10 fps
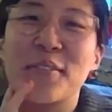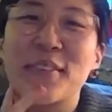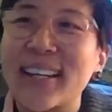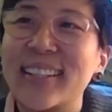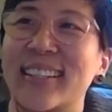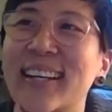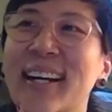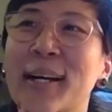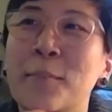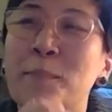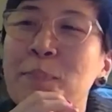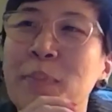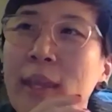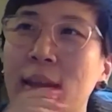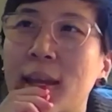for that. Um,
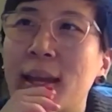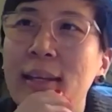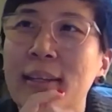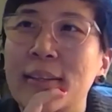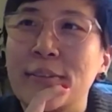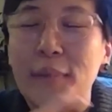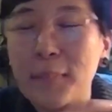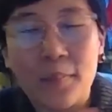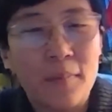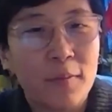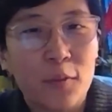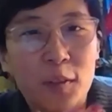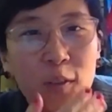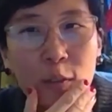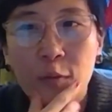and if, I mean,
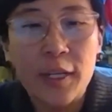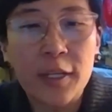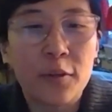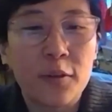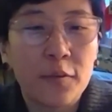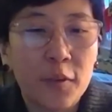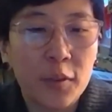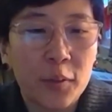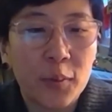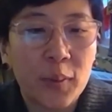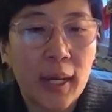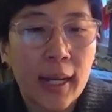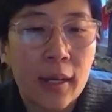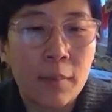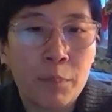for, for either of you,
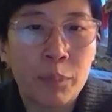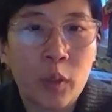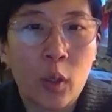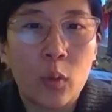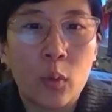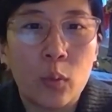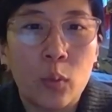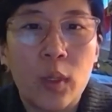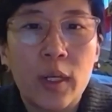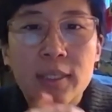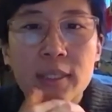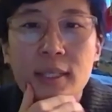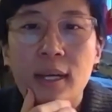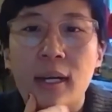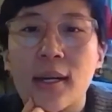um, what
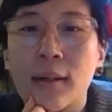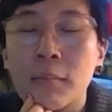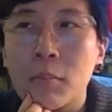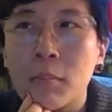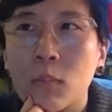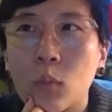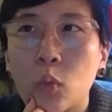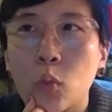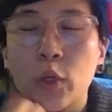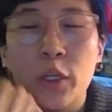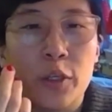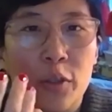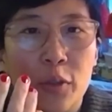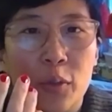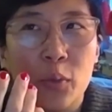um, what are
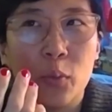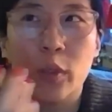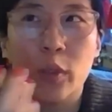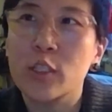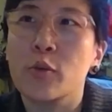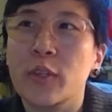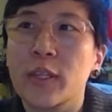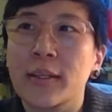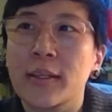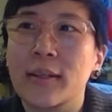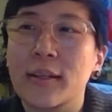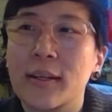you what do you think